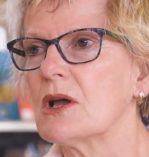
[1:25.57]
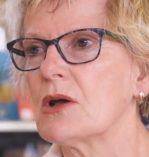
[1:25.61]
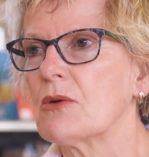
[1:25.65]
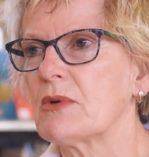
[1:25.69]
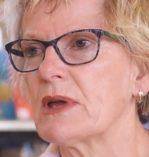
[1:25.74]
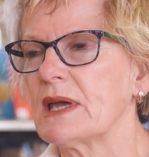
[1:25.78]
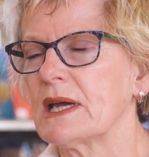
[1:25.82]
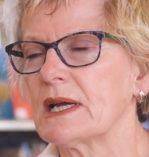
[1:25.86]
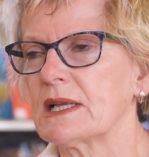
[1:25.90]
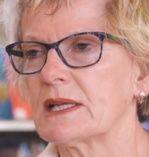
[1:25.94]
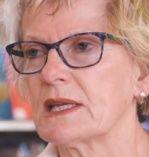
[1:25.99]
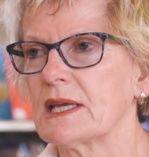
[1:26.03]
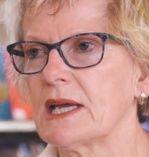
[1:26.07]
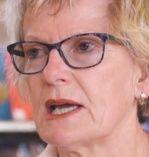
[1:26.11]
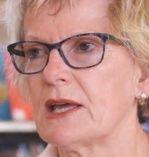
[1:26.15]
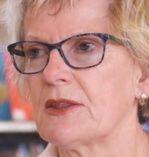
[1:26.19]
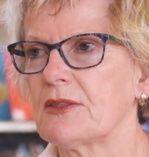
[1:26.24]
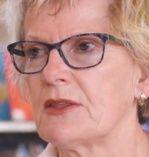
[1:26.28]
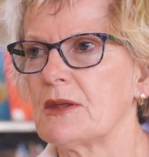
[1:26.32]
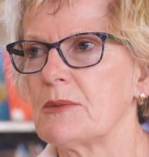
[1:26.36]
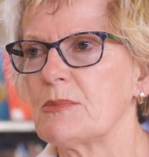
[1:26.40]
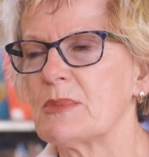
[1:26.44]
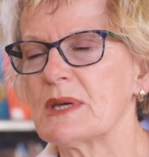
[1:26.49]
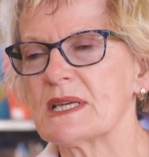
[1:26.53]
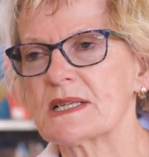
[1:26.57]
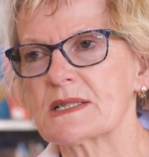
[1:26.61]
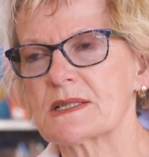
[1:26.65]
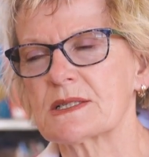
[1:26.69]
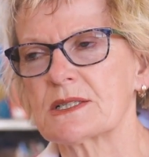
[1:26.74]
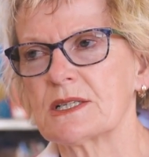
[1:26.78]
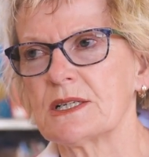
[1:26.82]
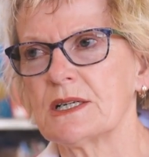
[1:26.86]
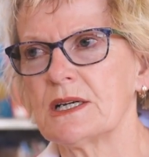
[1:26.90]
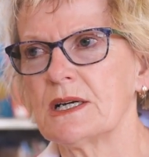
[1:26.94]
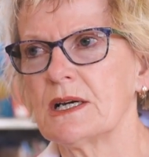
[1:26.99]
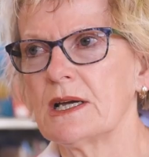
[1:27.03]
We had Kathy
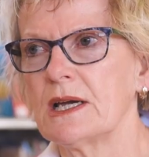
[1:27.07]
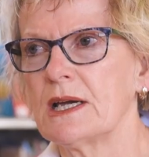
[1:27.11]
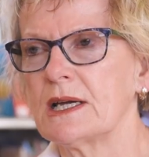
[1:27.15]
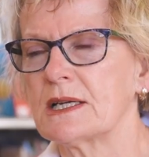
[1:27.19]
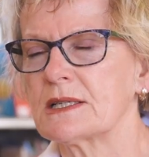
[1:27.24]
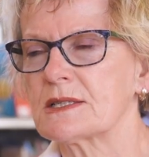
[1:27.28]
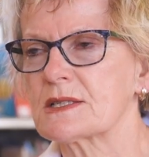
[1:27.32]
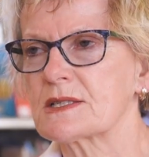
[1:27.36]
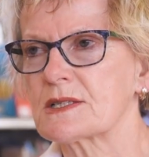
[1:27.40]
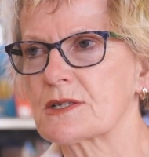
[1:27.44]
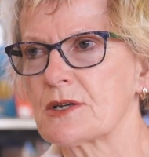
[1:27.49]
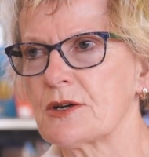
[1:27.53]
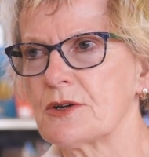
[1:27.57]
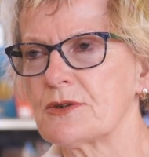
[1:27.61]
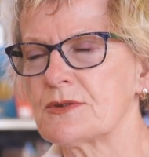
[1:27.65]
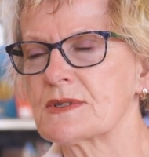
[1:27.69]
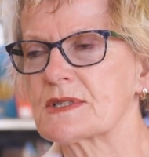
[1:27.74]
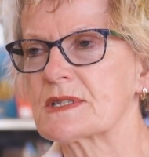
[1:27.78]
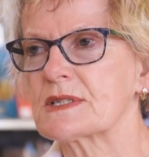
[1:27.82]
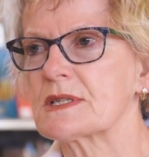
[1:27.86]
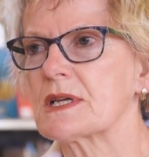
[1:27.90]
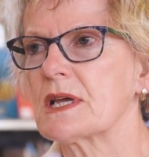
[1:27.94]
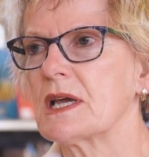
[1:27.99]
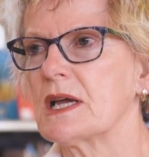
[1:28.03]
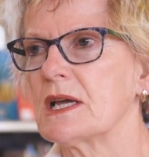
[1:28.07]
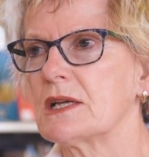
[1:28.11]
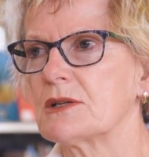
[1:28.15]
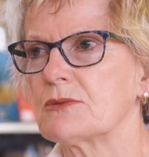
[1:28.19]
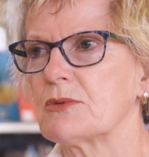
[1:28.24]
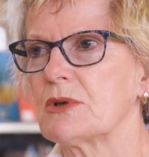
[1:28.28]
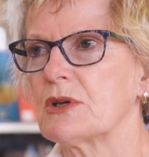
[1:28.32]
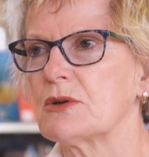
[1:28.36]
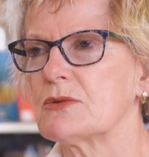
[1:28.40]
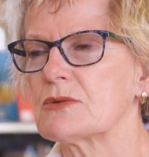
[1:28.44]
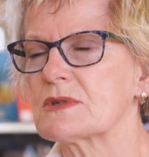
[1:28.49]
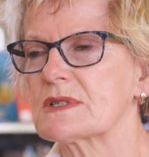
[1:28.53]
Bester at SOS and
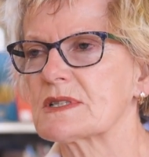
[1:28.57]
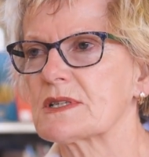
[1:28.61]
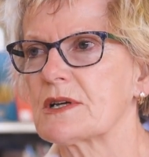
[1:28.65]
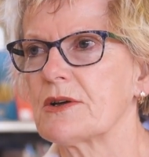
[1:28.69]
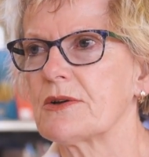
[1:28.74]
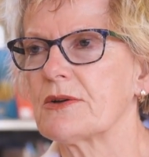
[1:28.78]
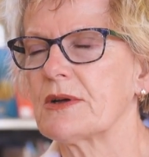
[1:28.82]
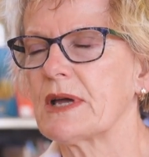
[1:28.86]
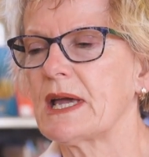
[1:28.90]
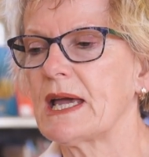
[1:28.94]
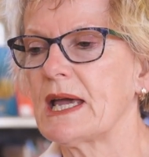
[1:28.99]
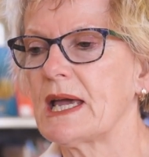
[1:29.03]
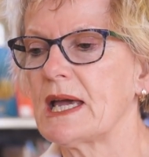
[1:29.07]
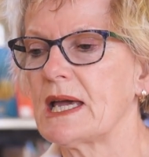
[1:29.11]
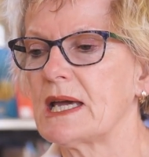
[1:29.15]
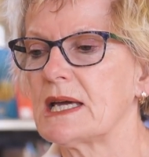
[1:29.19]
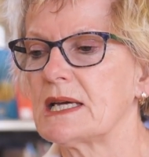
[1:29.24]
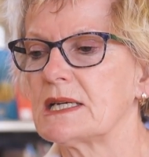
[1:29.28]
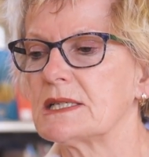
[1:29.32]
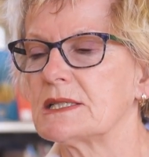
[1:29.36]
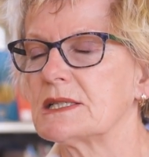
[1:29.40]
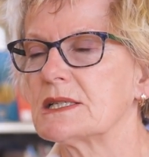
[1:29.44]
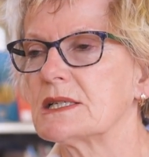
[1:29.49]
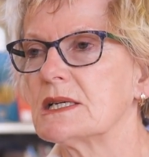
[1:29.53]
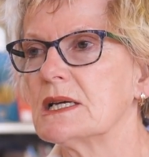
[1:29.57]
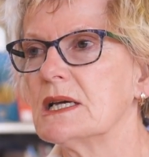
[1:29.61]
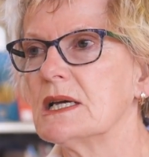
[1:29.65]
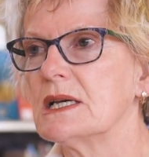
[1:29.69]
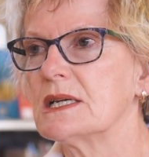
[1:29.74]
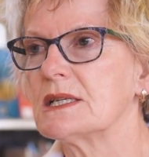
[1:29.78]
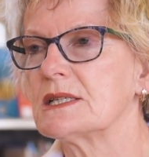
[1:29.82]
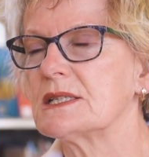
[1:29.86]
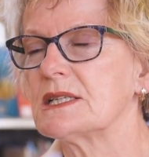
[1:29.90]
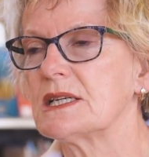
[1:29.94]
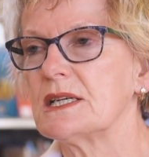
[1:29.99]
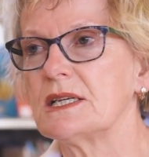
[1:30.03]
we also had
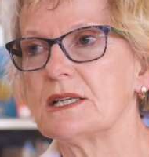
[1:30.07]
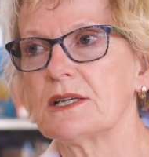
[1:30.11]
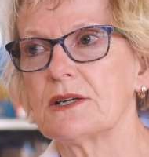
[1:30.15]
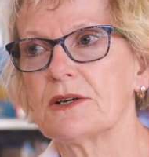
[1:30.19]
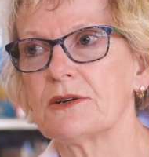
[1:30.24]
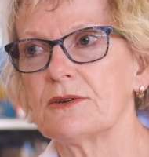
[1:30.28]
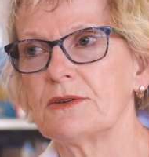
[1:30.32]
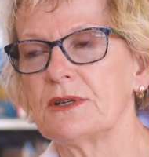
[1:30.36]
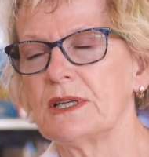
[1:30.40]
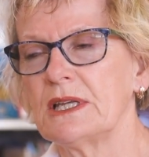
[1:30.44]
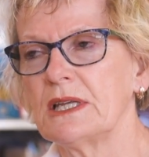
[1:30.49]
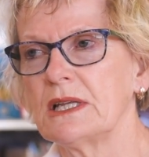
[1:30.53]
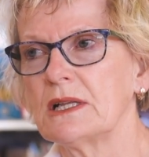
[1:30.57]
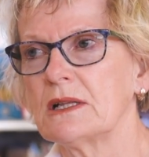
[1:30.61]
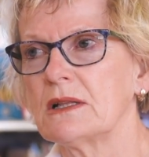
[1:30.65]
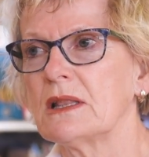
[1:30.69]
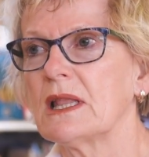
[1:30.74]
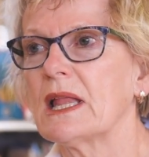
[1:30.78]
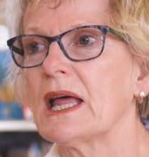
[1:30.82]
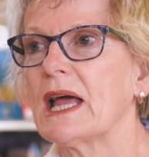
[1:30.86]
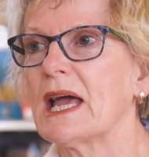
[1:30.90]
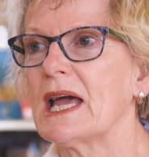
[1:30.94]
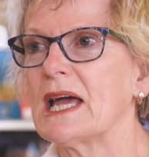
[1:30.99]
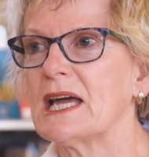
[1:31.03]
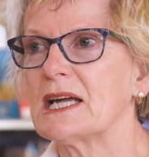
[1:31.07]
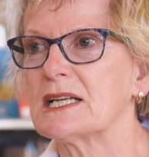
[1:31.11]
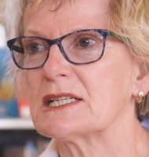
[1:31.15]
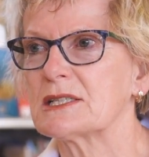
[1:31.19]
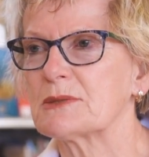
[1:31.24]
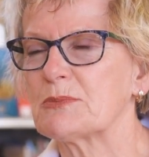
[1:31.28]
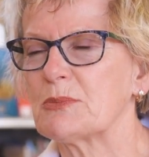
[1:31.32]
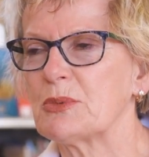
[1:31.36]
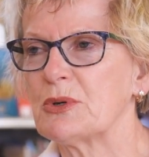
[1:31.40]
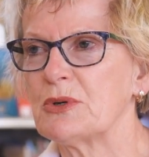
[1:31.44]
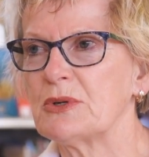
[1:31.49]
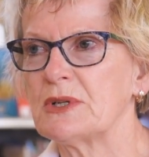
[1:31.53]
Dean O'Neill
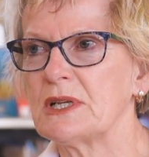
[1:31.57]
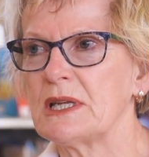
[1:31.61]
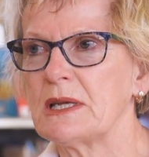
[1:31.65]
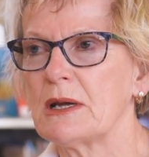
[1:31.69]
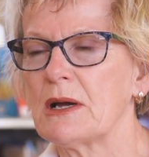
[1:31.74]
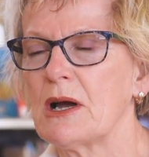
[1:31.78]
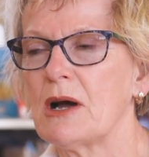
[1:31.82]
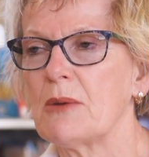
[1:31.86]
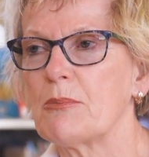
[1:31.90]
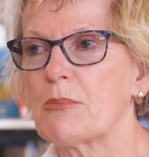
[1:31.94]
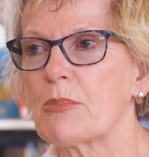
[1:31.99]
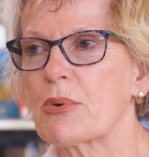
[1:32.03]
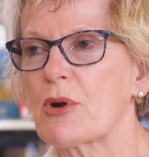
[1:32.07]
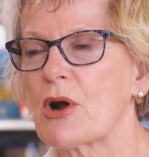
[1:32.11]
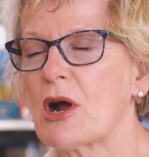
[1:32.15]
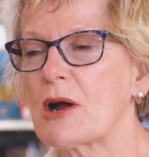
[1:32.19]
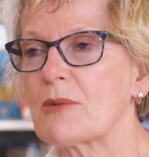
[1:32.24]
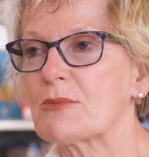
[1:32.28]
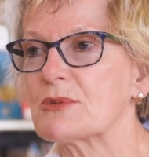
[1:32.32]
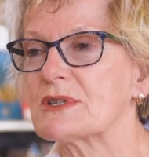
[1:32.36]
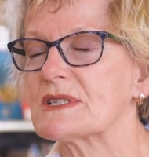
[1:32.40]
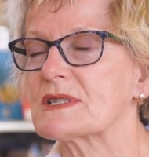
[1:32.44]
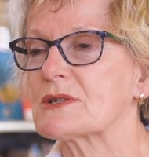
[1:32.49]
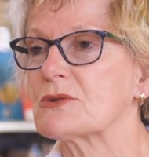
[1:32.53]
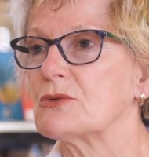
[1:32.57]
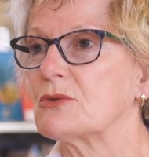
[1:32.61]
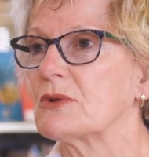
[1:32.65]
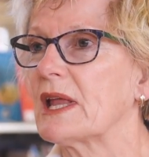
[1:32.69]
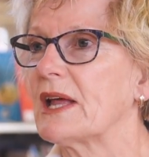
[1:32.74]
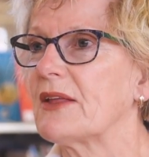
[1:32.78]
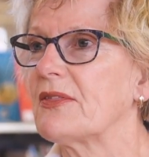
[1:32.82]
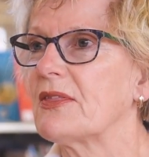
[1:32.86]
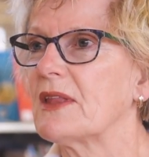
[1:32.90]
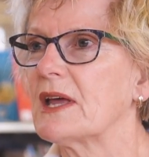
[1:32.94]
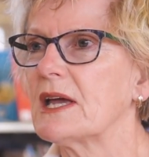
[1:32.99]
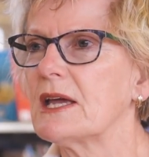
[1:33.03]
at Burnie Primary School
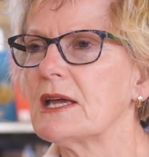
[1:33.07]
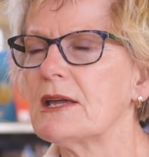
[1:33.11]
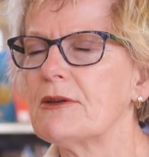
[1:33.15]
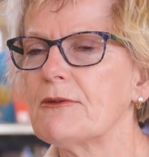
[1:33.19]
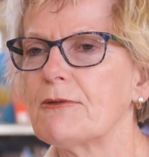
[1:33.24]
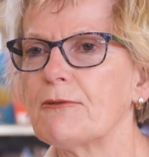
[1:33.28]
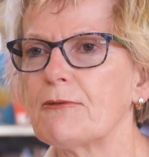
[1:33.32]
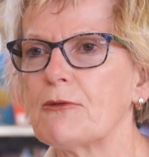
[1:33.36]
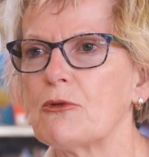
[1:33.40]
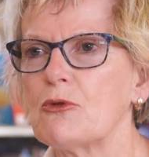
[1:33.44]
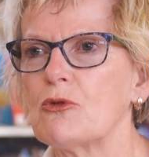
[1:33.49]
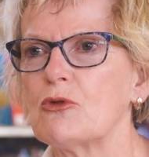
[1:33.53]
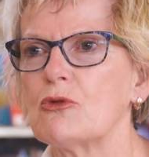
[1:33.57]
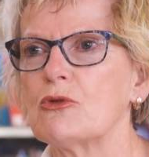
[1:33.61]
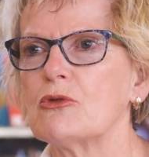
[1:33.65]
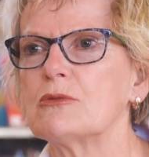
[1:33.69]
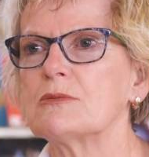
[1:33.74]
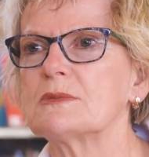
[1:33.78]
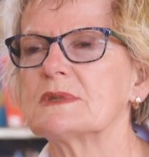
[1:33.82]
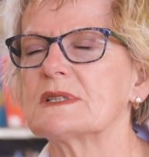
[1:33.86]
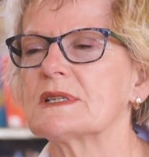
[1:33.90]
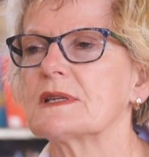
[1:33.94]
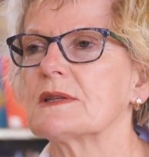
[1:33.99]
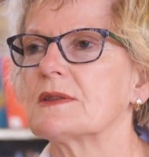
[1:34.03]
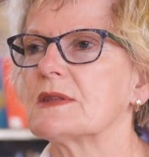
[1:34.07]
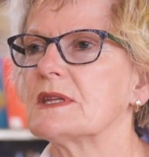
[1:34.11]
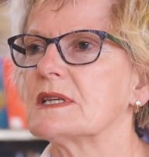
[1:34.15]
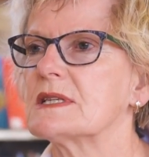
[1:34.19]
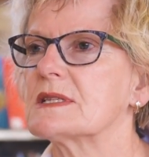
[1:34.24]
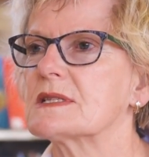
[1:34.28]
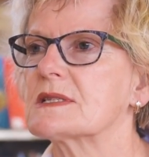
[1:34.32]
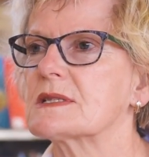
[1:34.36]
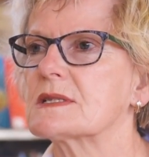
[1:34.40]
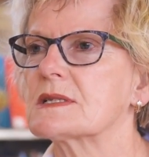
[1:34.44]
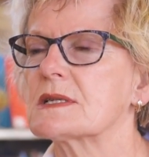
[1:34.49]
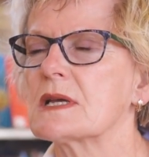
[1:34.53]
and they formed
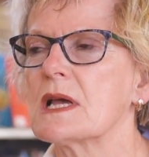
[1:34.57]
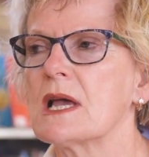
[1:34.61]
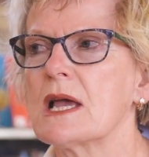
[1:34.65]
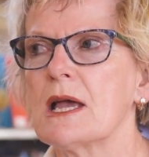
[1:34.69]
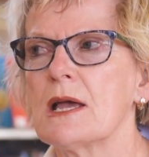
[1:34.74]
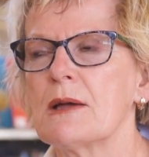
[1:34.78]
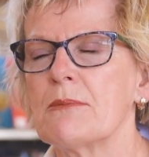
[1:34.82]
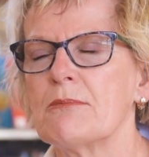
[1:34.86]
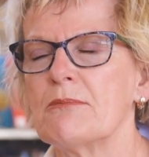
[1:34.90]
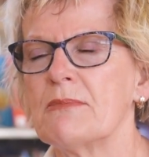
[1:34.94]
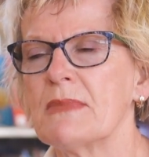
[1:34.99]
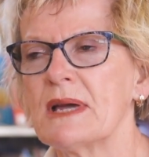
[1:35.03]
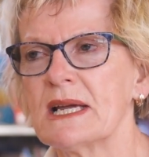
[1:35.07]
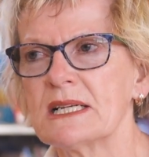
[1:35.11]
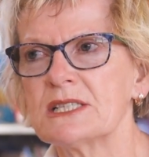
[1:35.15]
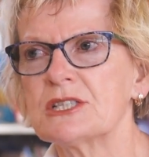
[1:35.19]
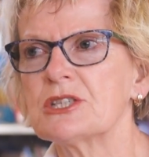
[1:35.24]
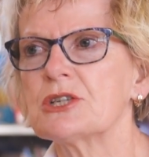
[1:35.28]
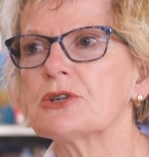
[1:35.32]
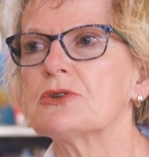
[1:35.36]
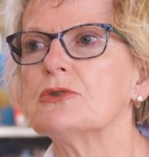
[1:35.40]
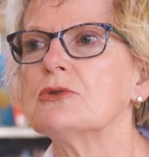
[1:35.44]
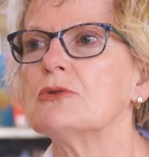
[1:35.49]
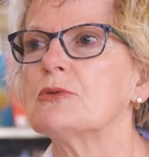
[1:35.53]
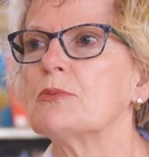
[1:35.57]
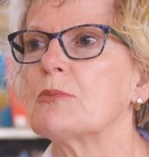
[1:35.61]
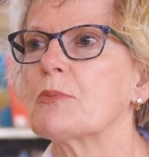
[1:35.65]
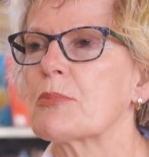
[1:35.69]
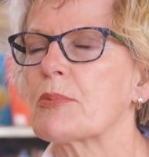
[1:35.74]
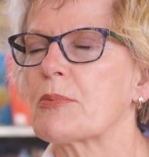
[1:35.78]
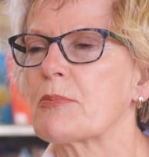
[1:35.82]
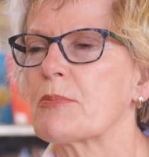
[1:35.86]
this magical